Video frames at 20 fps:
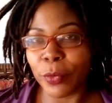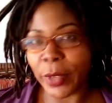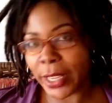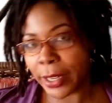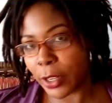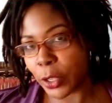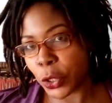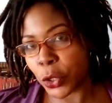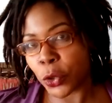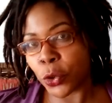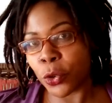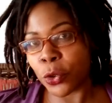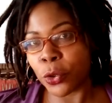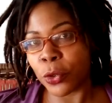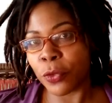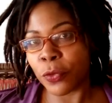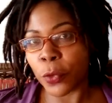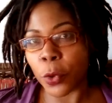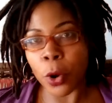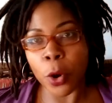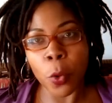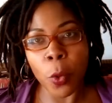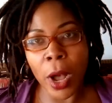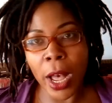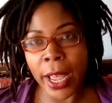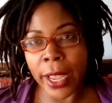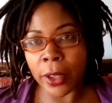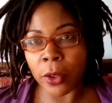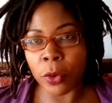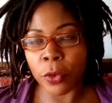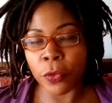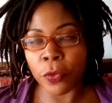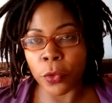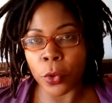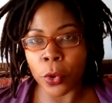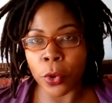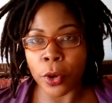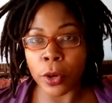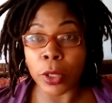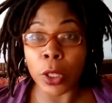in a school for a while
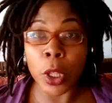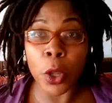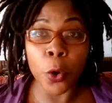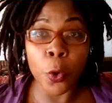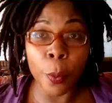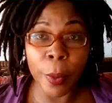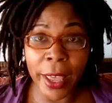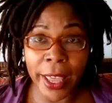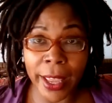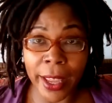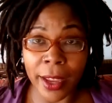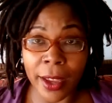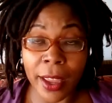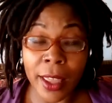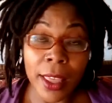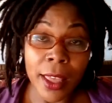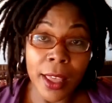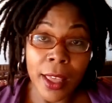for low pay.